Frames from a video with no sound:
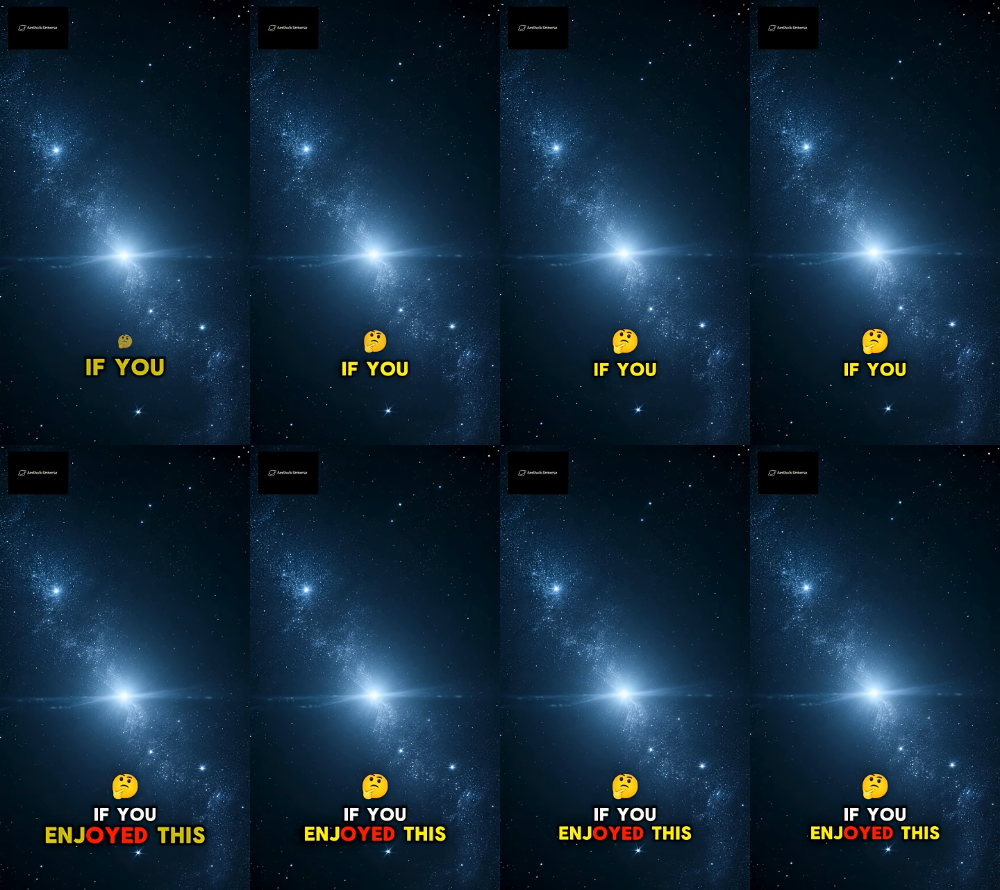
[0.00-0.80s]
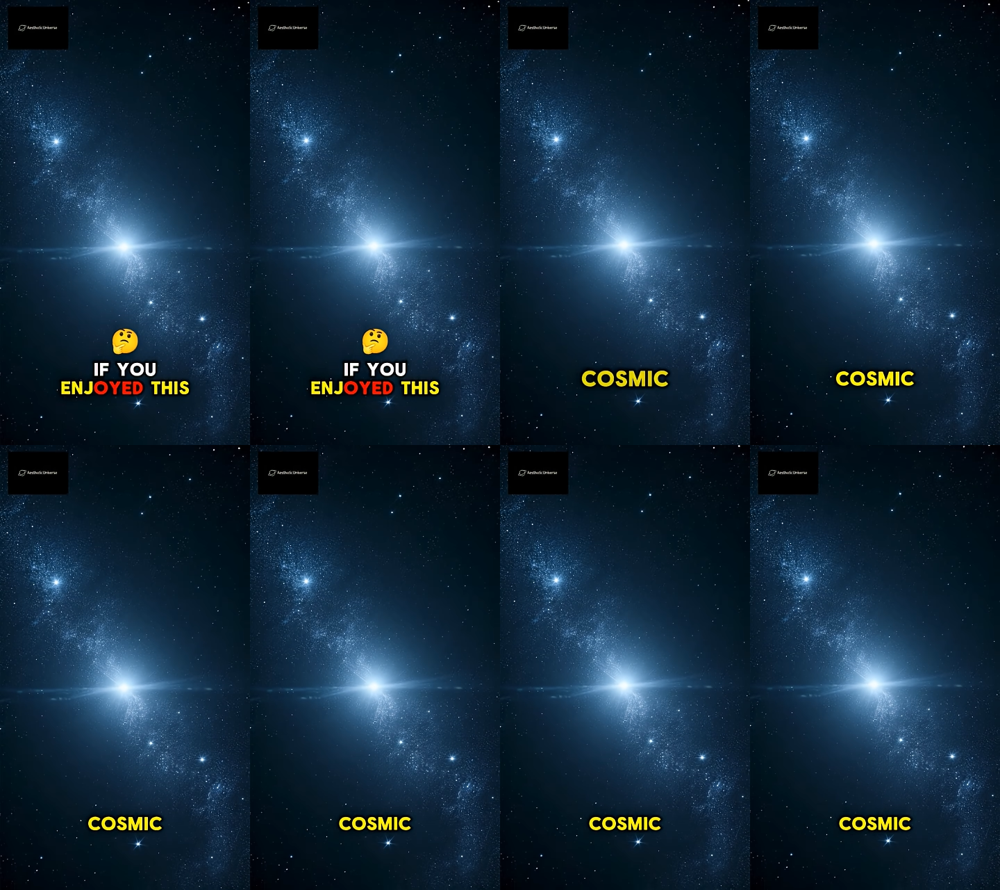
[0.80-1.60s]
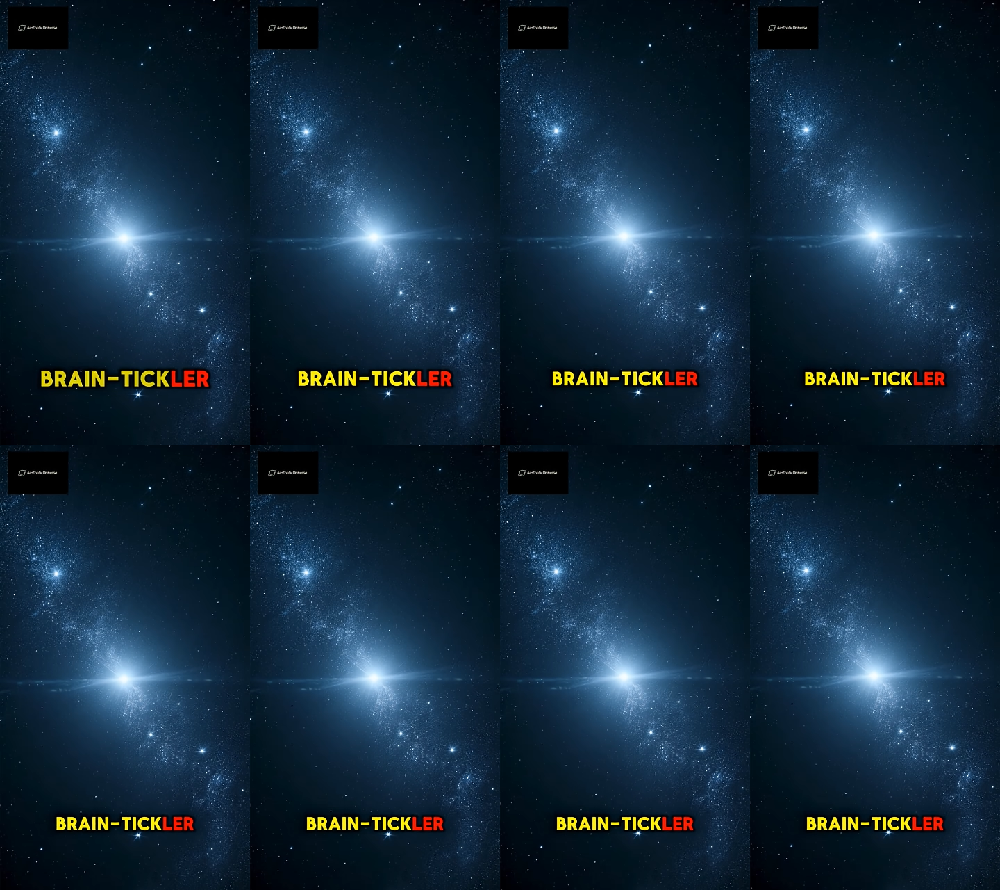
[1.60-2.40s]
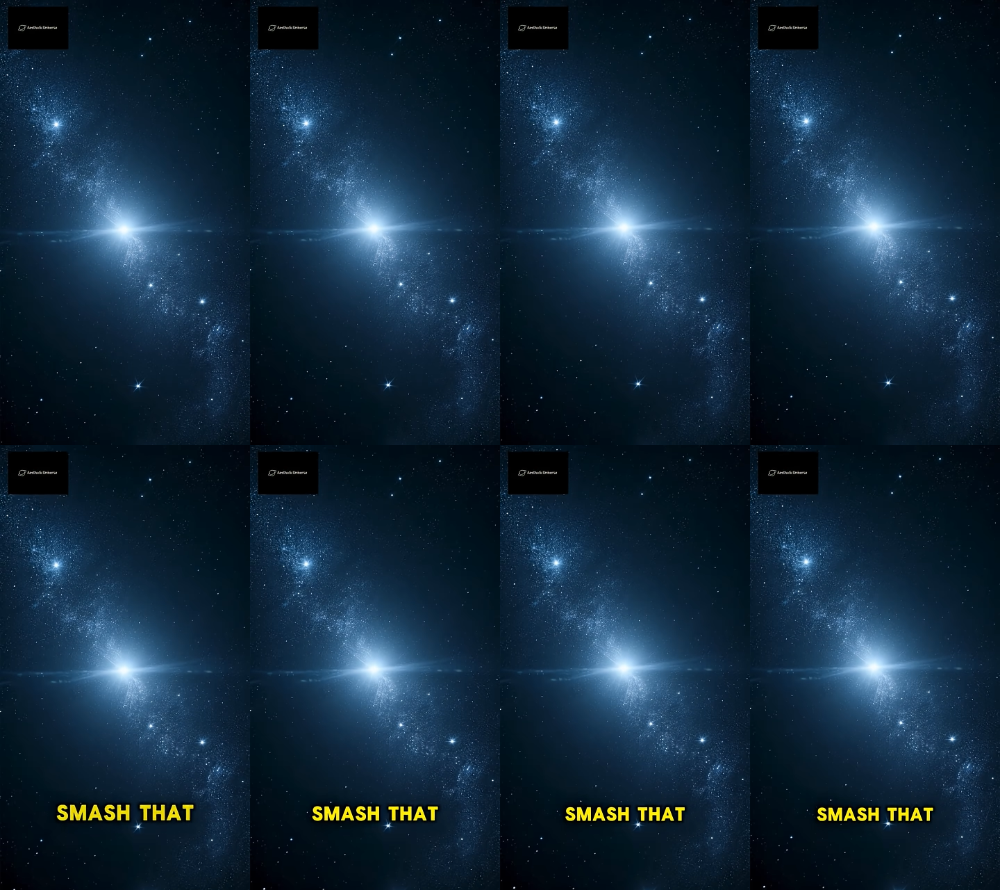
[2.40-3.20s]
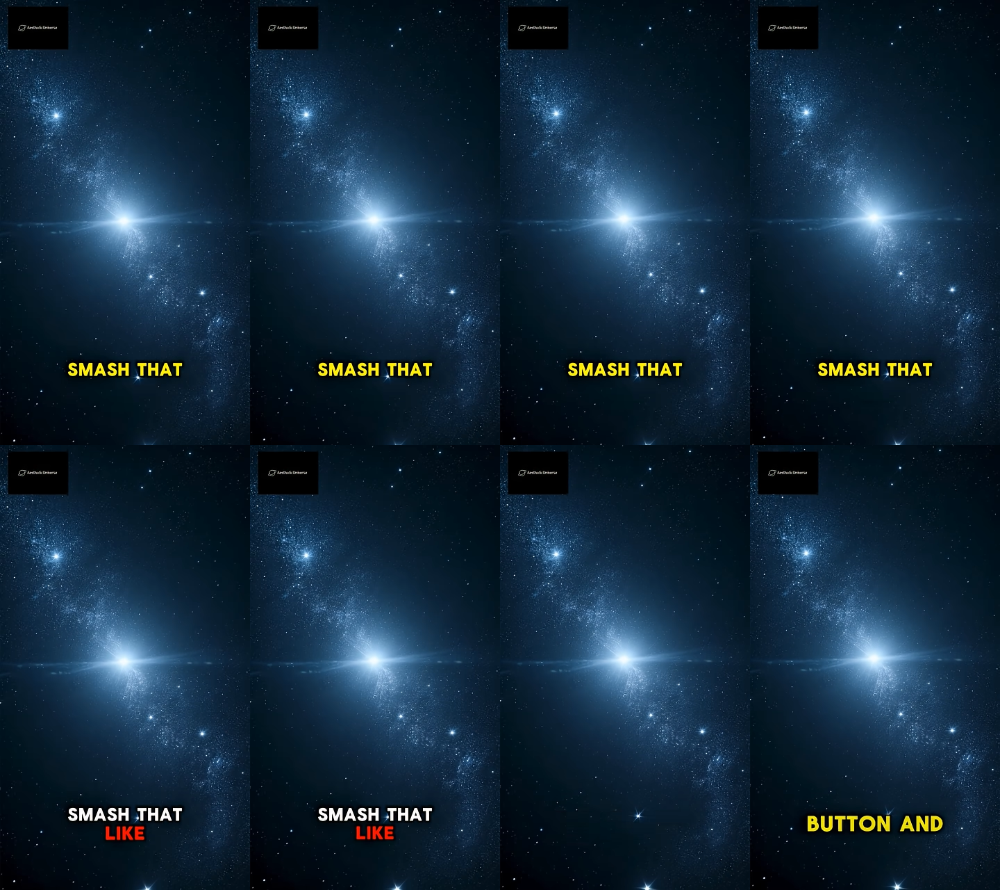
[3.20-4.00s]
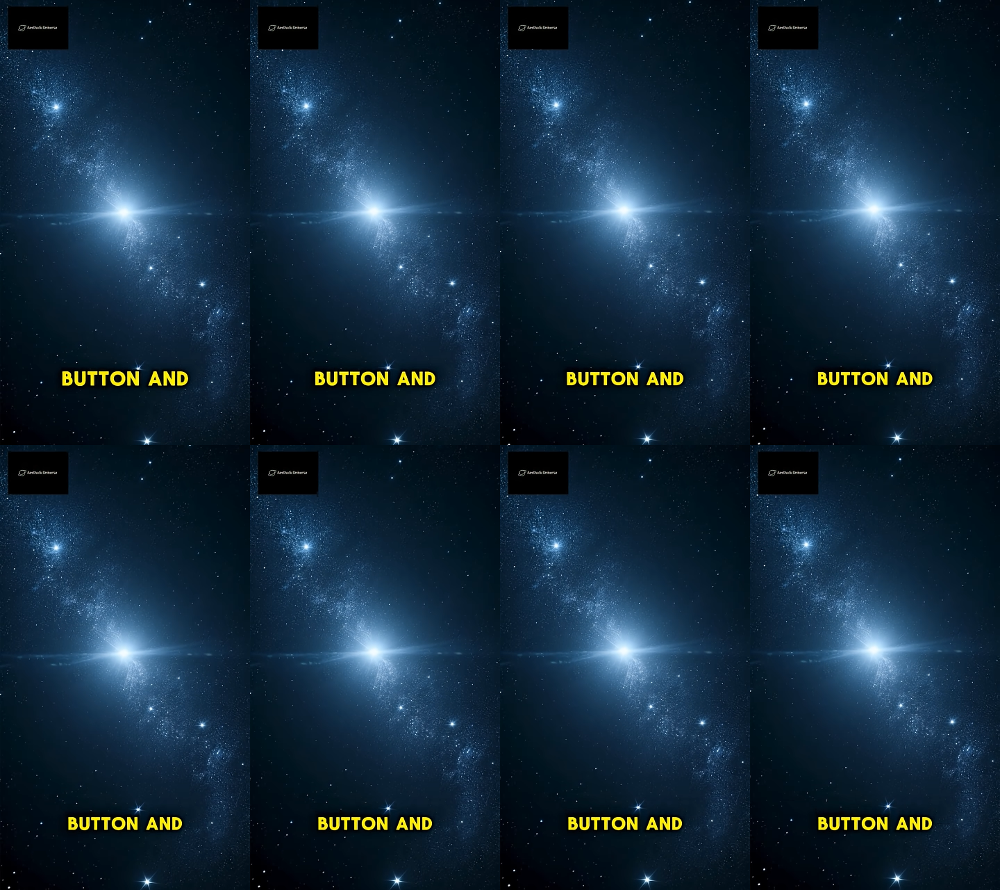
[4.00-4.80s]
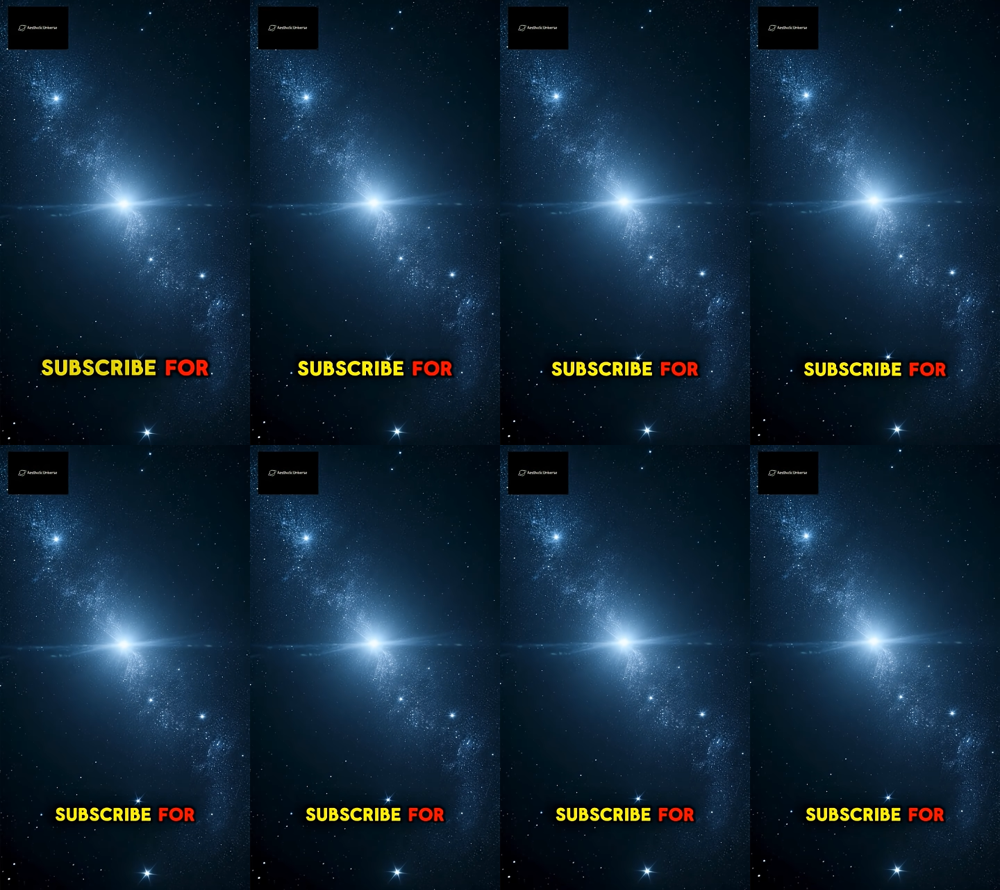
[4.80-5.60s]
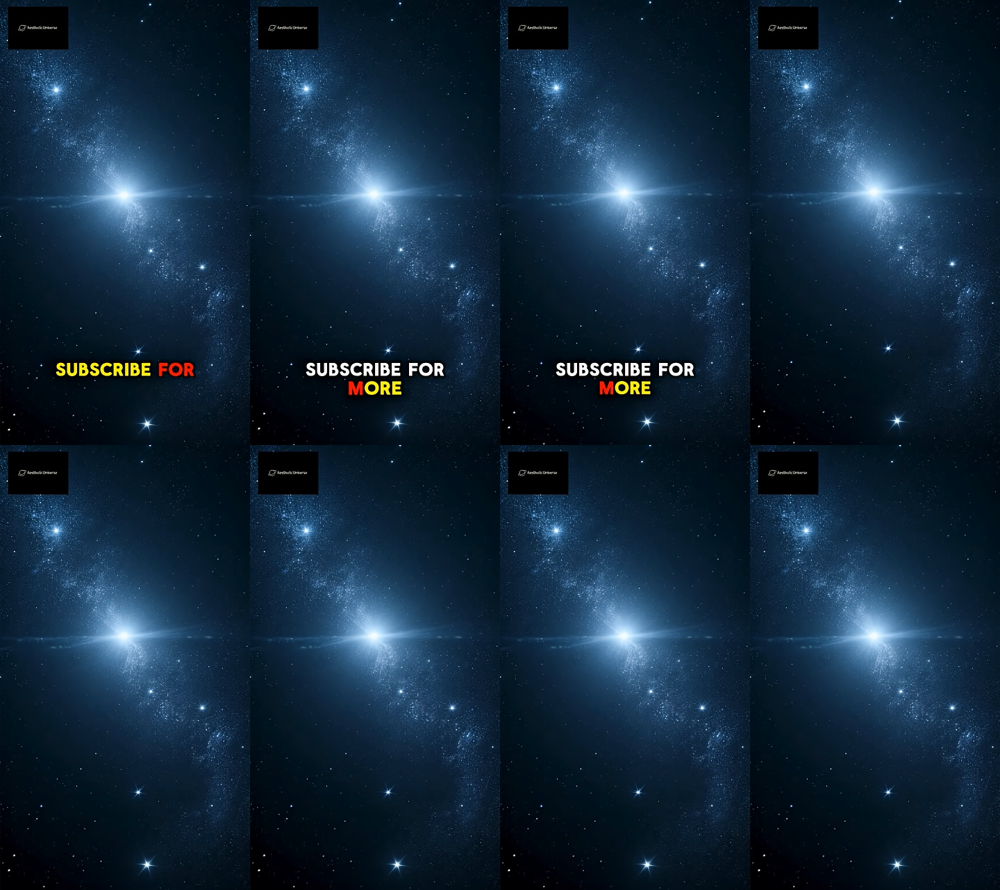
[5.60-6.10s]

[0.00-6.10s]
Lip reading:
(no speaker visible)